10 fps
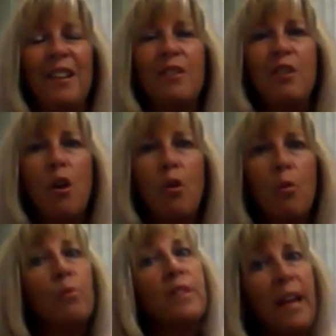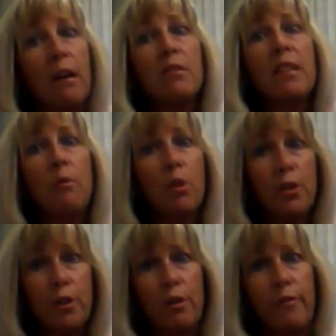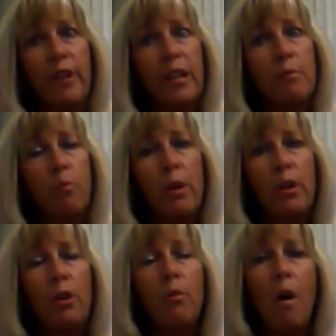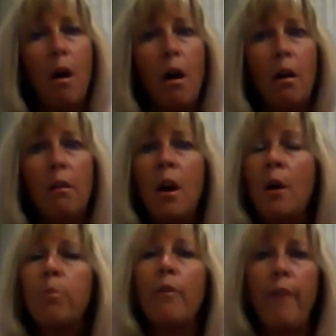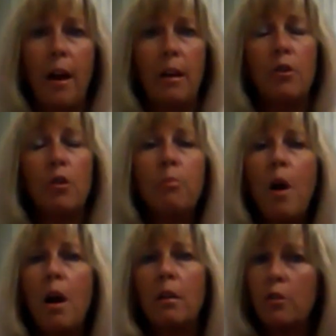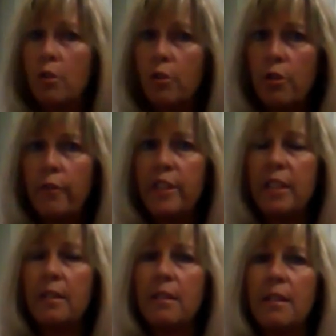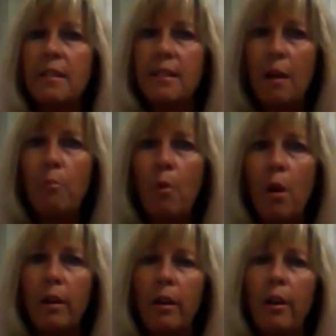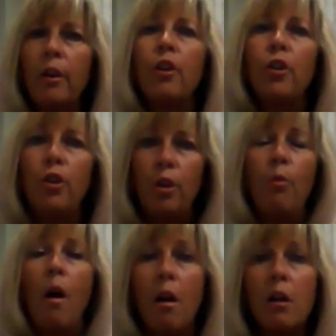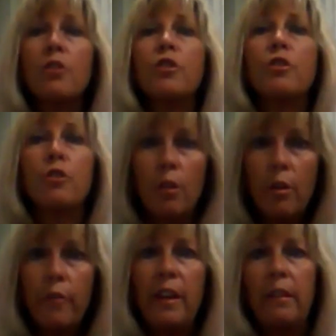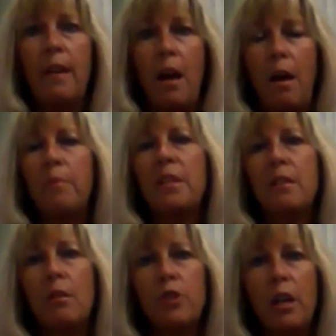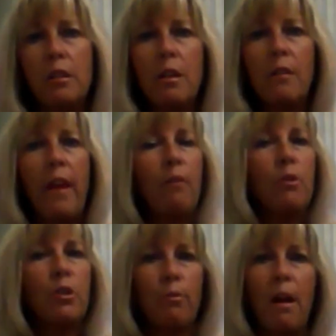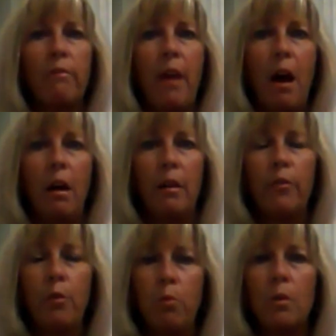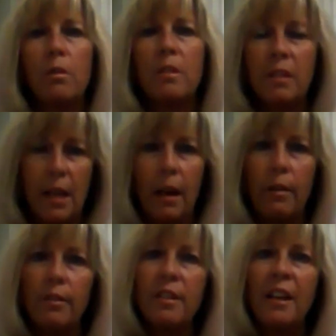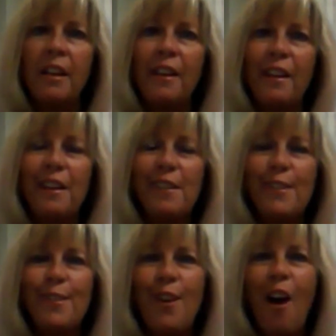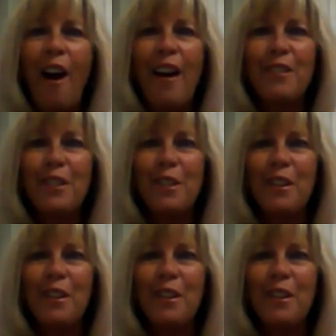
So sales equals service. When you are providing your product or services to someone, you are serving them. And so change the language around that if the word sales is not